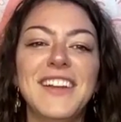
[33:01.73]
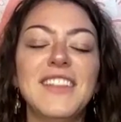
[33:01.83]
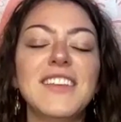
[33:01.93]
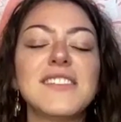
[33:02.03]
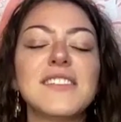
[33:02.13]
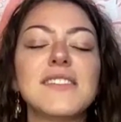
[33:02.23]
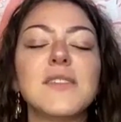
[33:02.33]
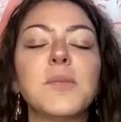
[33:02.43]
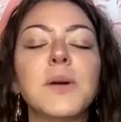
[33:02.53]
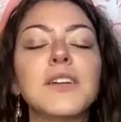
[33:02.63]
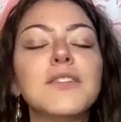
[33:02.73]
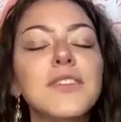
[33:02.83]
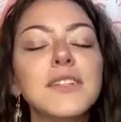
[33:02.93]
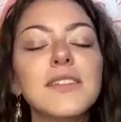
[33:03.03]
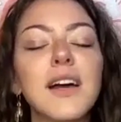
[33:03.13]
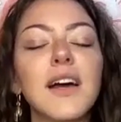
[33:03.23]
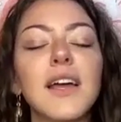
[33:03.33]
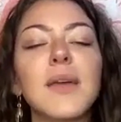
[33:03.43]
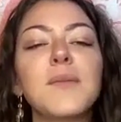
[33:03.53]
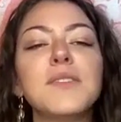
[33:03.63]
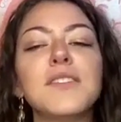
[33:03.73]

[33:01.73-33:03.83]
And this is the perfect time